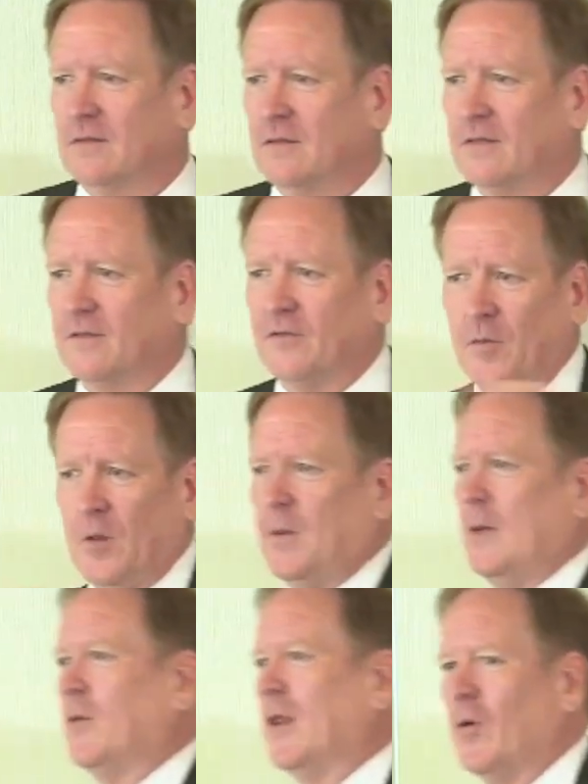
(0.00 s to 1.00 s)
from the
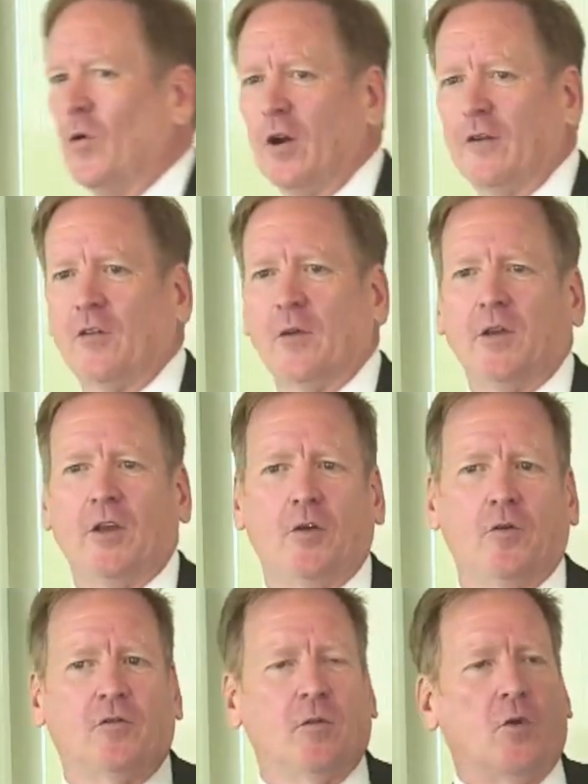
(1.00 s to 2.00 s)
people that work from
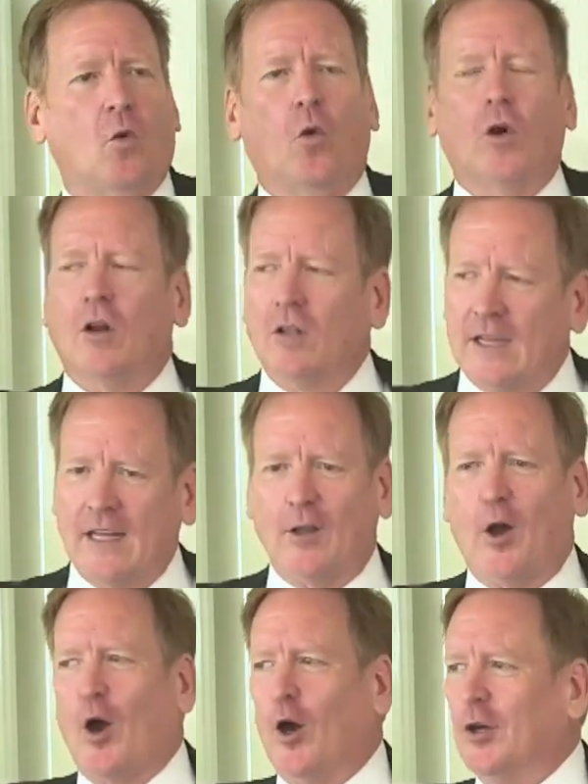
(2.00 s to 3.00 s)
you, from the world at
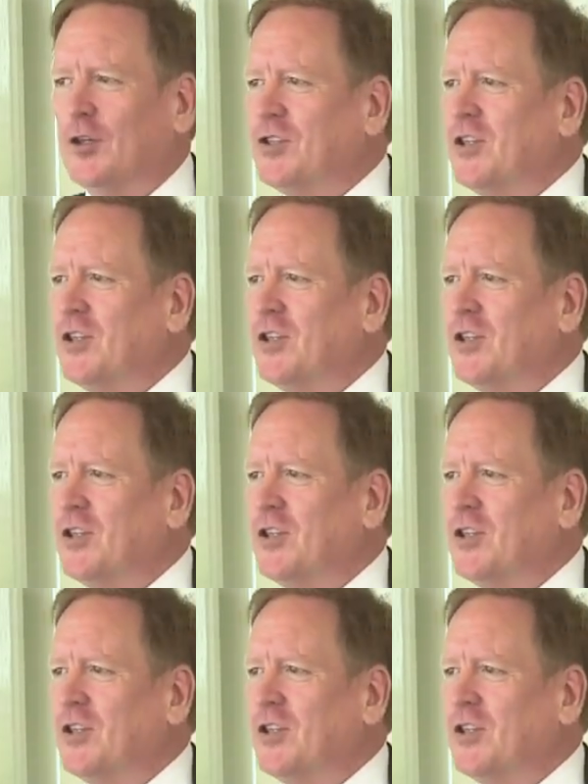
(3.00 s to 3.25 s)
large,